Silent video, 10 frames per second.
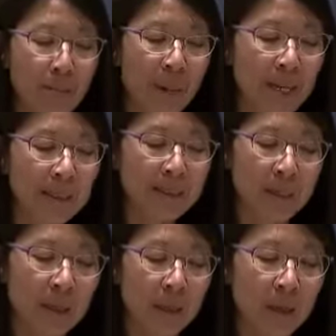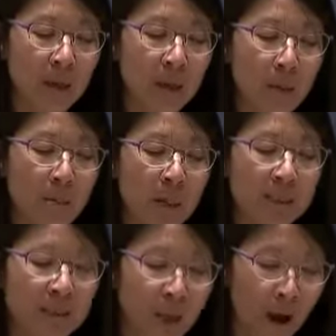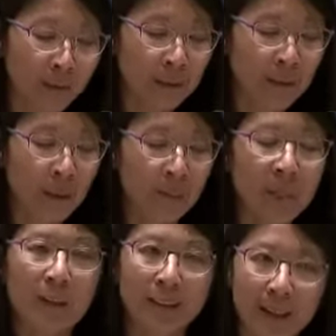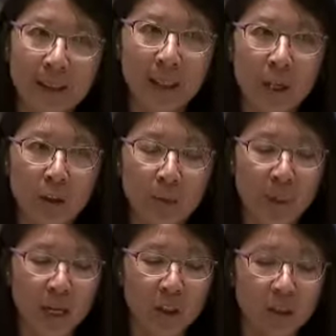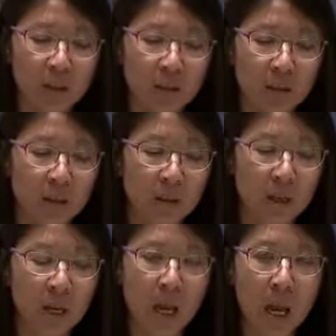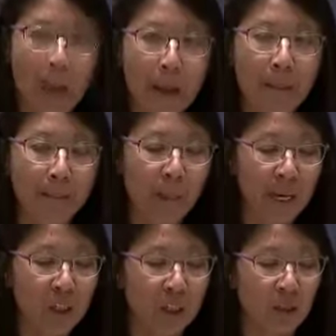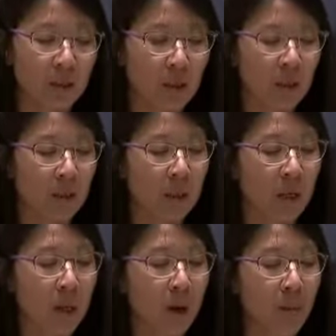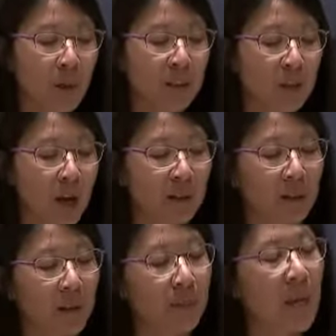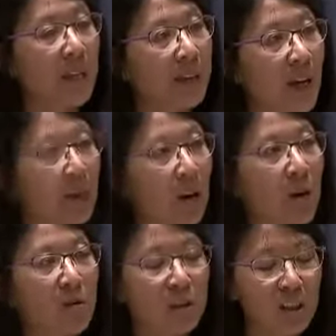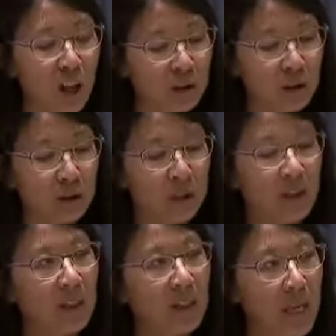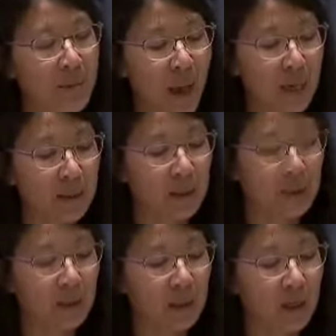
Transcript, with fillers: Medicine must not be a deadly occupation. Patients must not be attacked or slaughtered in their beds.